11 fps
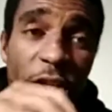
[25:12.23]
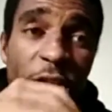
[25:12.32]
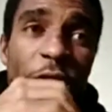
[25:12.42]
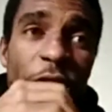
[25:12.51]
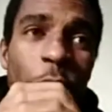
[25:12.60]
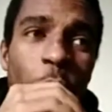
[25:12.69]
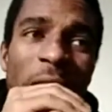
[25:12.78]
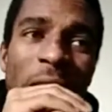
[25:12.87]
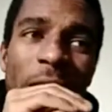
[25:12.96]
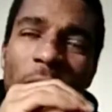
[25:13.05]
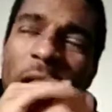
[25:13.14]
because
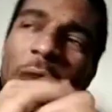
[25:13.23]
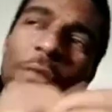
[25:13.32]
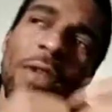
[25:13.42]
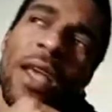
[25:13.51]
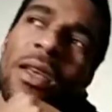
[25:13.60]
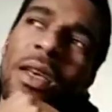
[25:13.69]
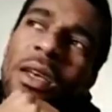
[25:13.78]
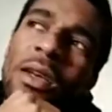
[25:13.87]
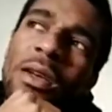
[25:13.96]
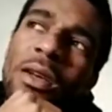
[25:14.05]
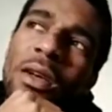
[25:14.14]
I feel like
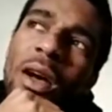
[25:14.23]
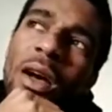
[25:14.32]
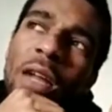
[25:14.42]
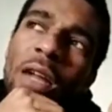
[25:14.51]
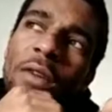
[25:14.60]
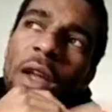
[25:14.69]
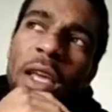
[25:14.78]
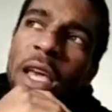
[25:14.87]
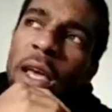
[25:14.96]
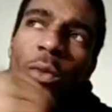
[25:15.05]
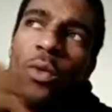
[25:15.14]
a lot of, and
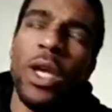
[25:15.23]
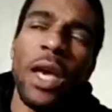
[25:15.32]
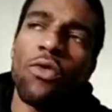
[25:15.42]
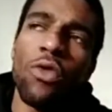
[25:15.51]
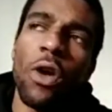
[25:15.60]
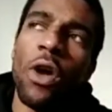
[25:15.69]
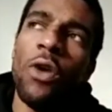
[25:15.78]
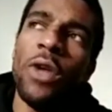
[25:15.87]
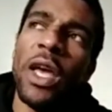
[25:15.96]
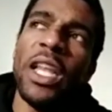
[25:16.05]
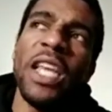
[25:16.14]
again, we get grown,
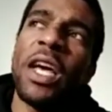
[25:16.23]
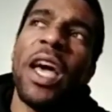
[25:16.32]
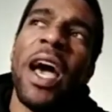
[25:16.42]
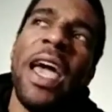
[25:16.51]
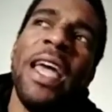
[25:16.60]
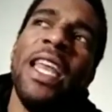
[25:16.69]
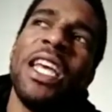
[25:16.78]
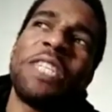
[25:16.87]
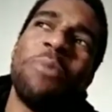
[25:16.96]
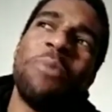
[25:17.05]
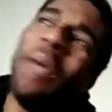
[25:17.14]
and I hate it
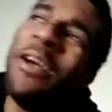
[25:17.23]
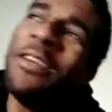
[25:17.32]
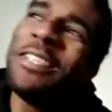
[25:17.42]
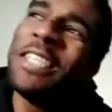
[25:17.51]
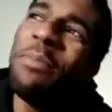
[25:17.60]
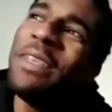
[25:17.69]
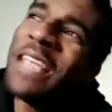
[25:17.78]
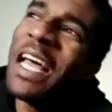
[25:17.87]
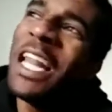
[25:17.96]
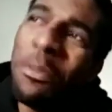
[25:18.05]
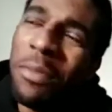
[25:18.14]
because my parents, they be
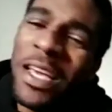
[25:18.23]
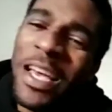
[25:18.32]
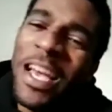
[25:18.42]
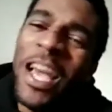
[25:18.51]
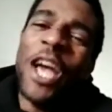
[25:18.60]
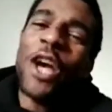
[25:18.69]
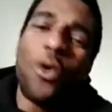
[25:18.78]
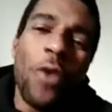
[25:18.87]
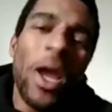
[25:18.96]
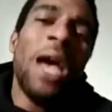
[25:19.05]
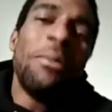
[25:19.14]
telling me,
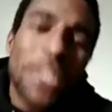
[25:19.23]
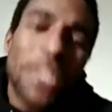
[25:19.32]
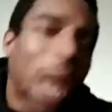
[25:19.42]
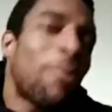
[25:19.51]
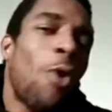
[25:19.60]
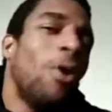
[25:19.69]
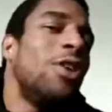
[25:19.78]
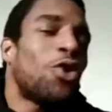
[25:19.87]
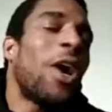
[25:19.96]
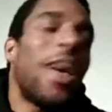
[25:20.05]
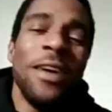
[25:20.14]
Graham, stop always
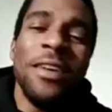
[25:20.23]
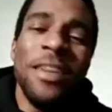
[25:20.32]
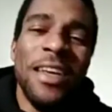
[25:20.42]
trying to